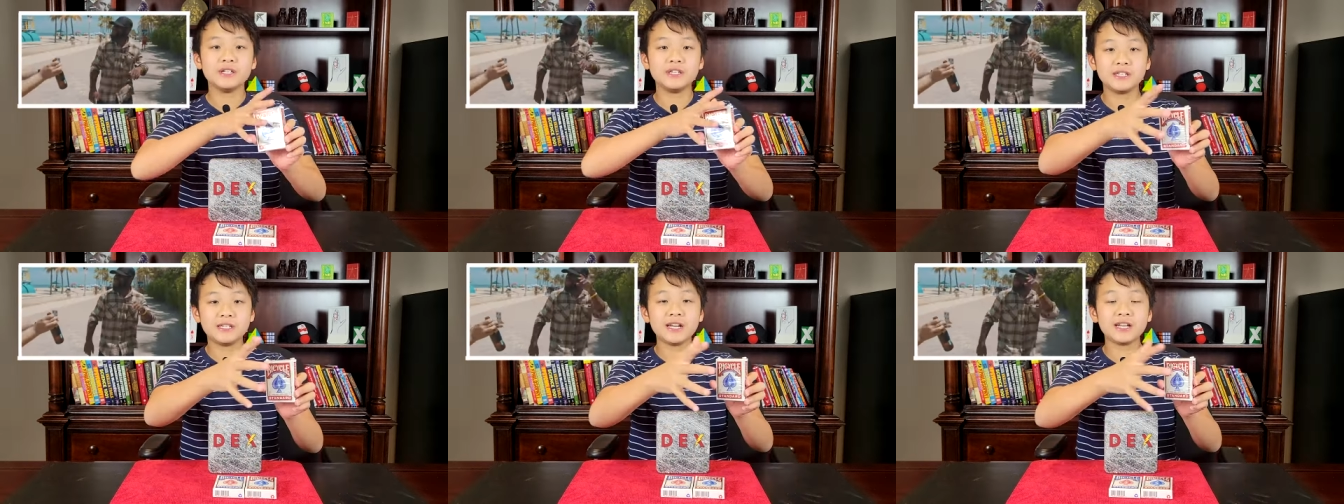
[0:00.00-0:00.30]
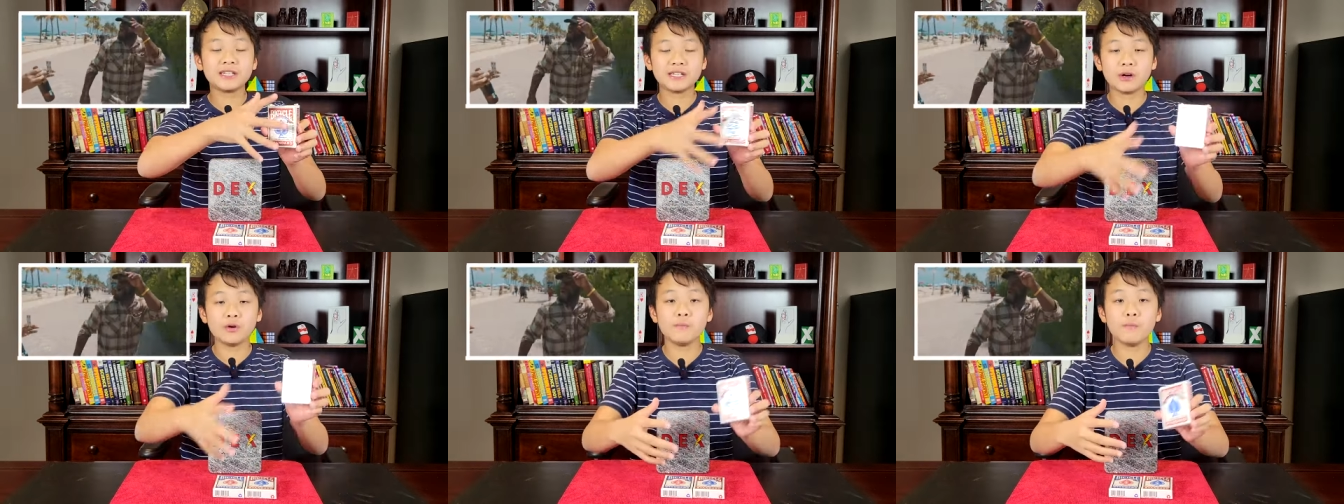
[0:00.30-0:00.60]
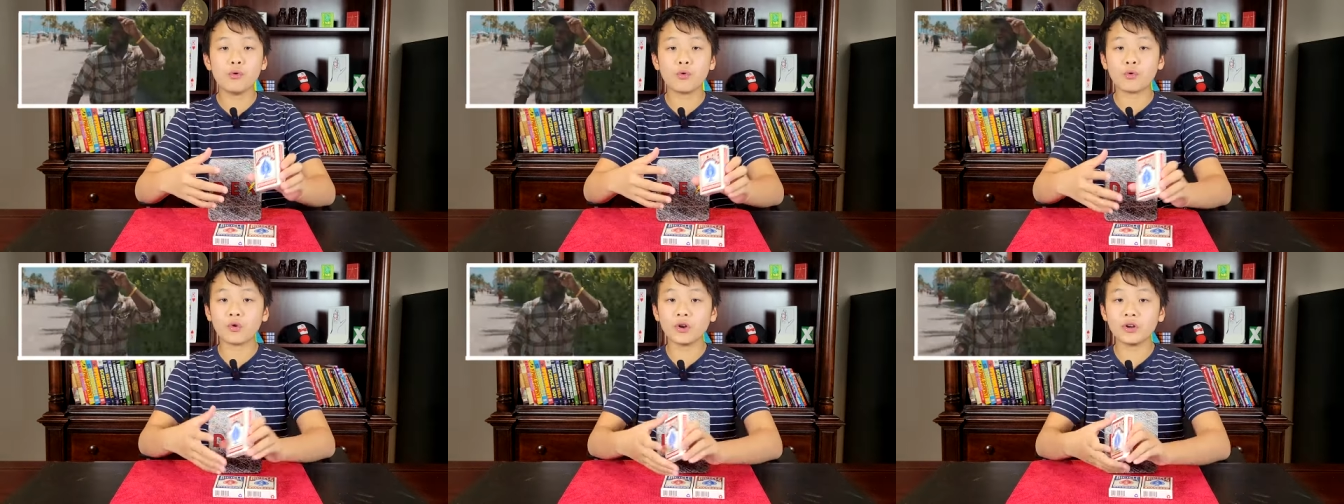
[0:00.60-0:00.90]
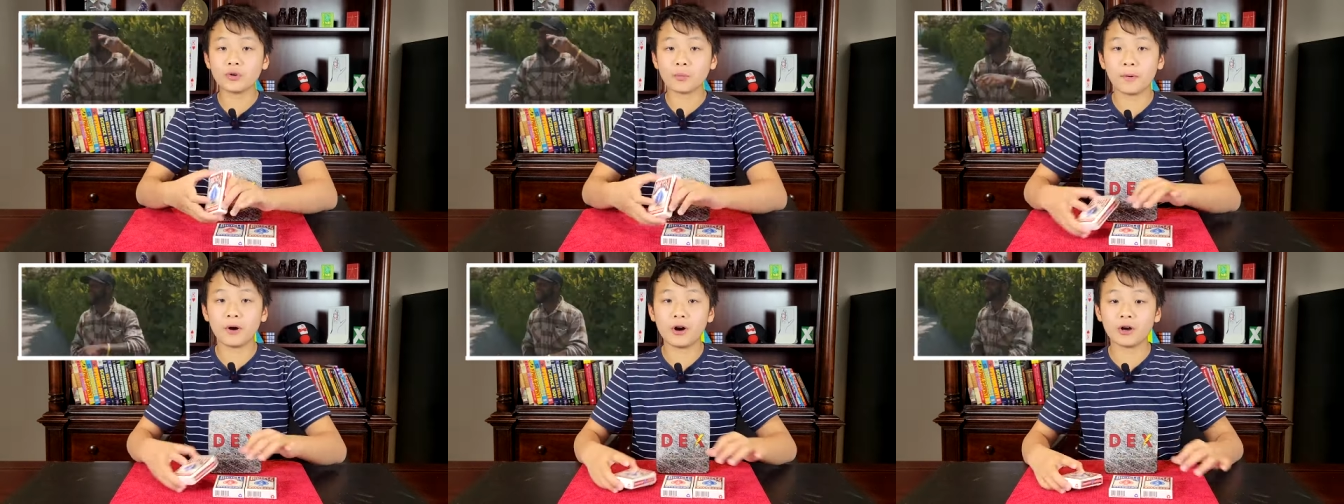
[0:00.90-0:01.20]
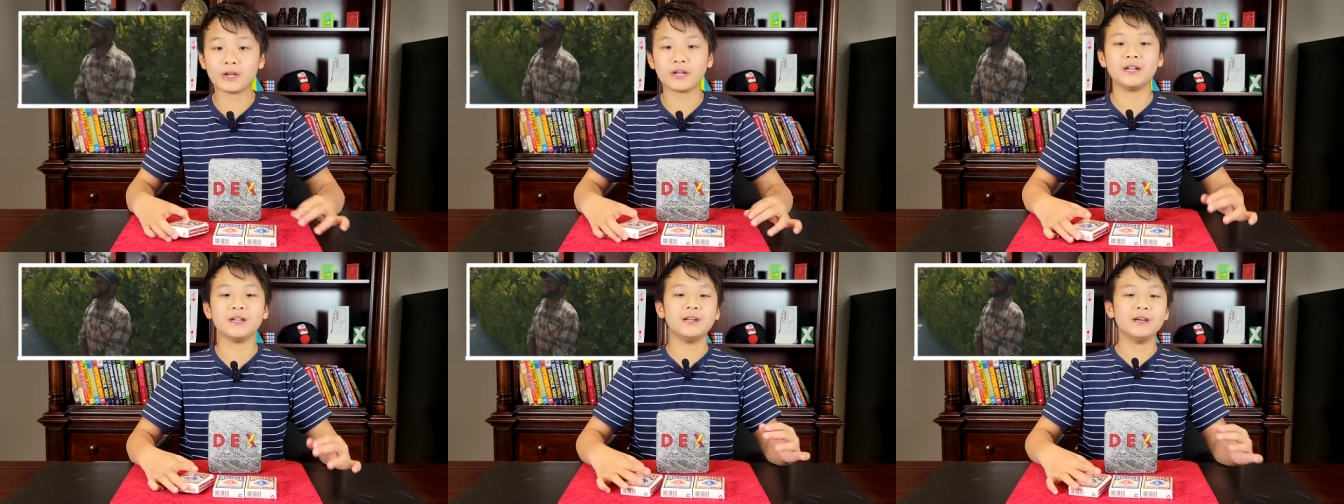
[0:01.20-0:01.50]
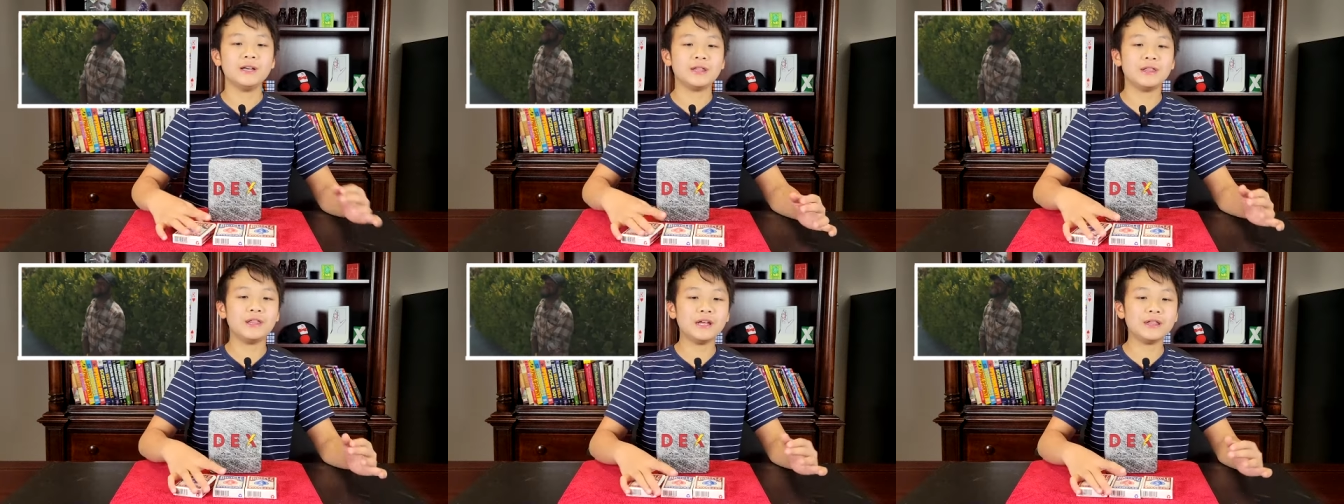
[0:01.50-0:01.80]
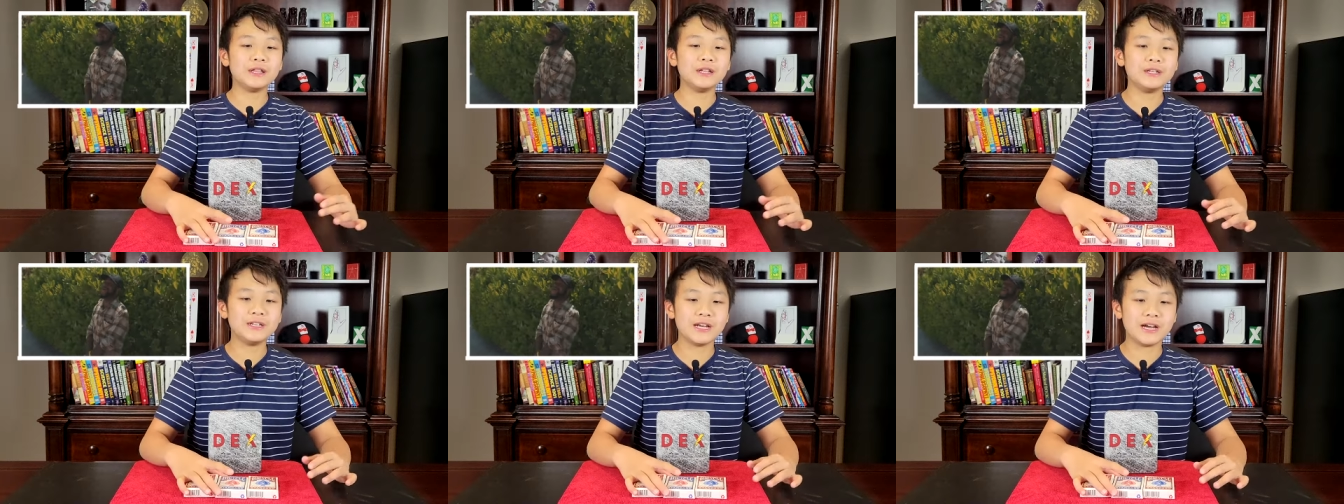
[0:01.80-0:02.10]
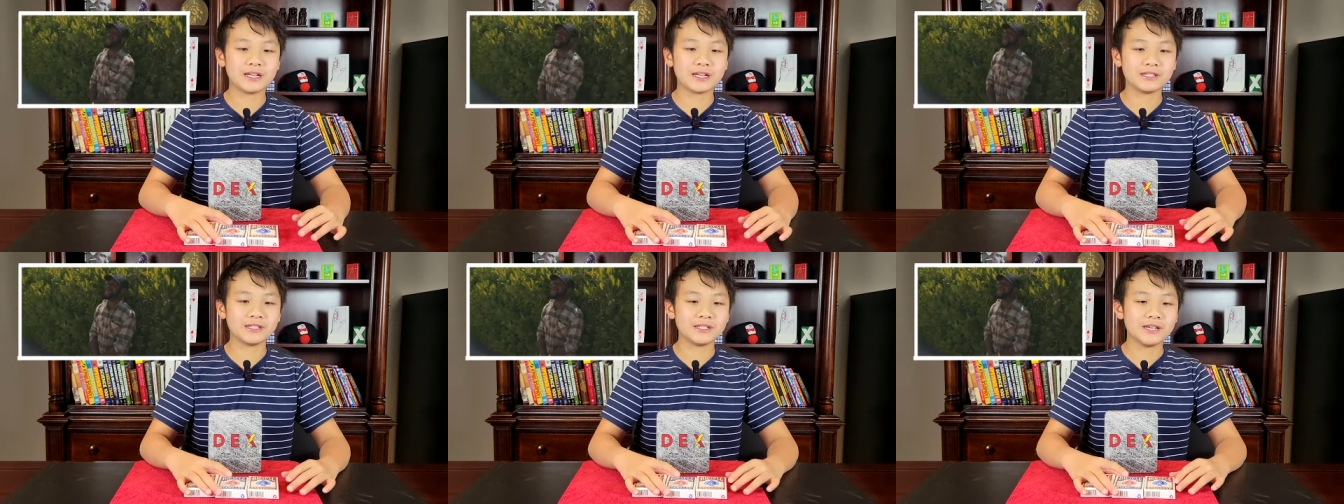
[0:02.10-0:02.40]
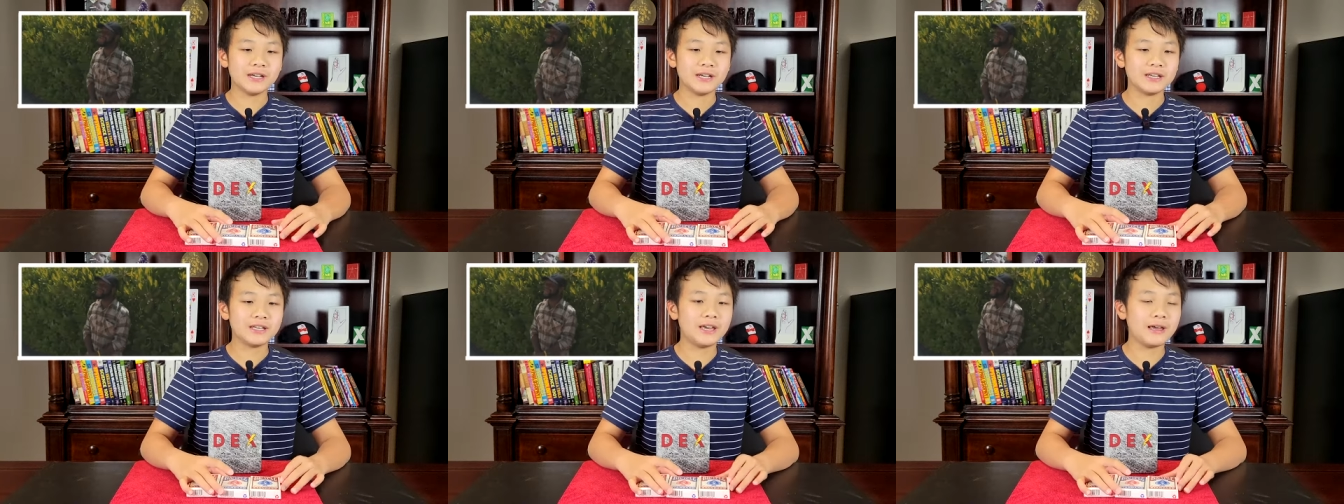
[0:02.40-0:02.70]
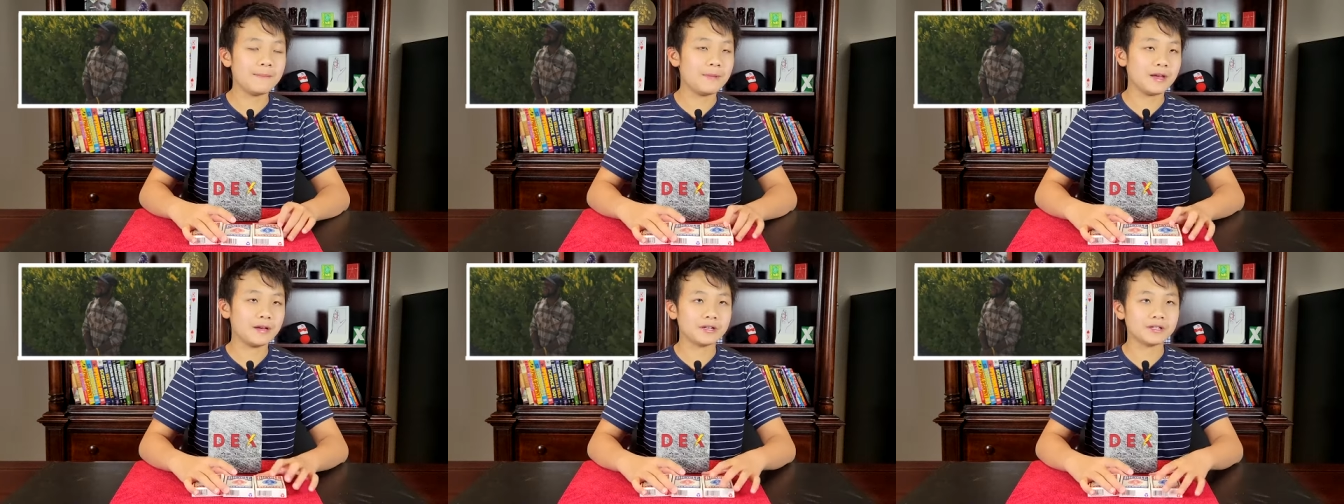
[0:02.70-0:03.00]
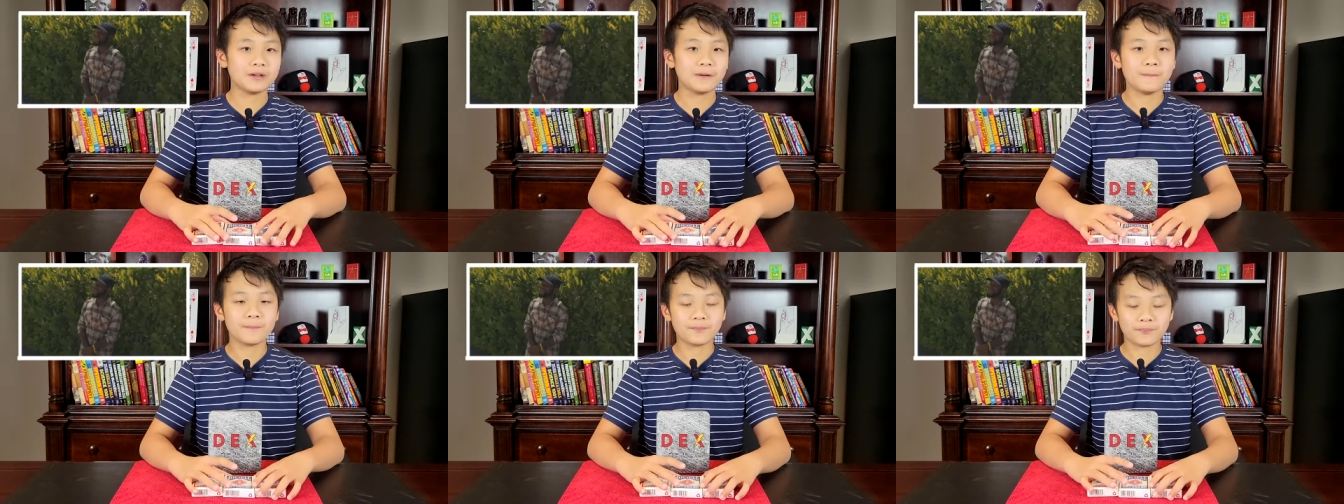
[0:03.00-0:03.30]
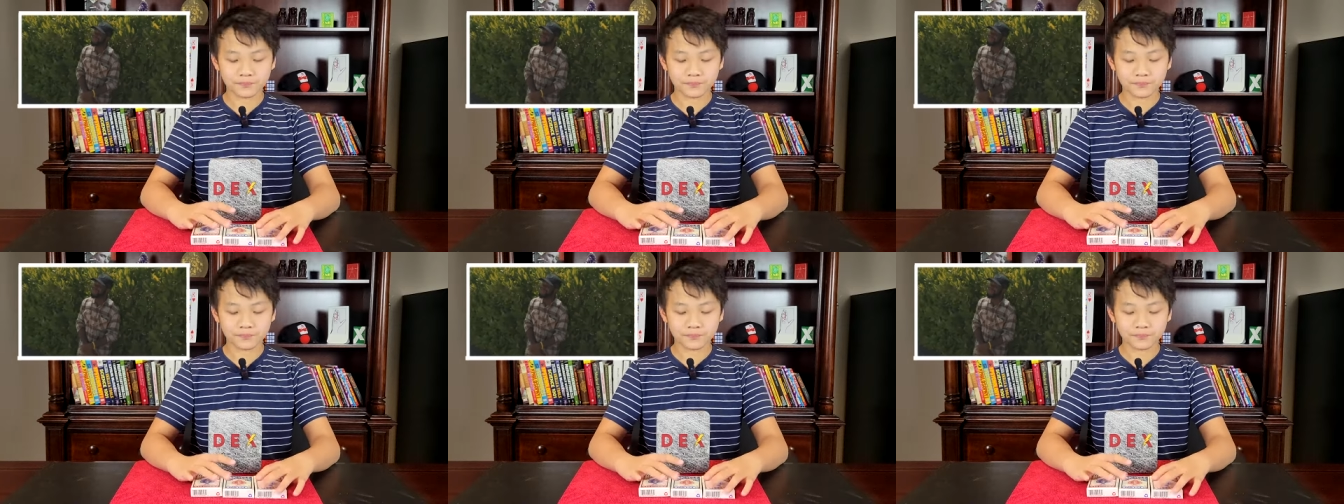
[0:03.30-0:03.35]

sticks out more in your pocket than the deck's gimmicks.